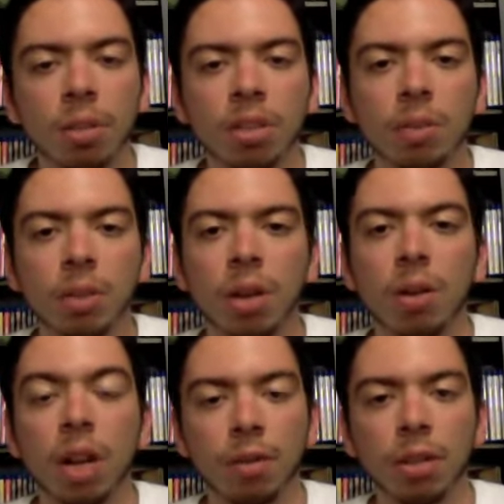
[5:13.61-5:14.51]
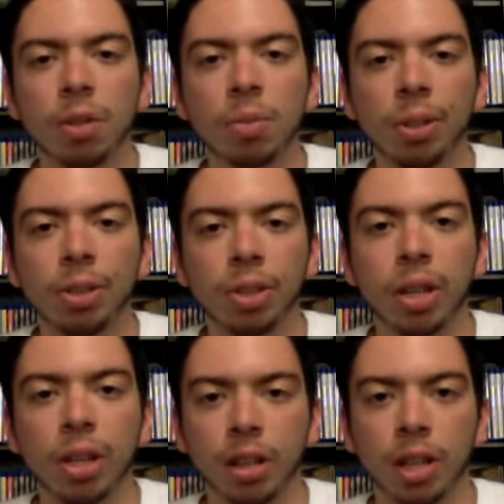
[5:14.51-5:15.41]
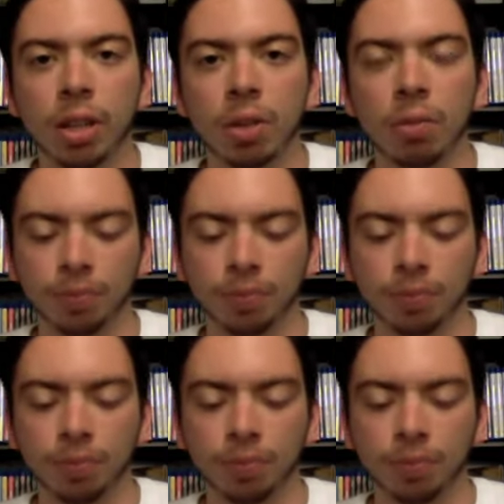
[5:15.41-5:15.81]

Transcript: Please let me know. I really do appreciate it. Thank you.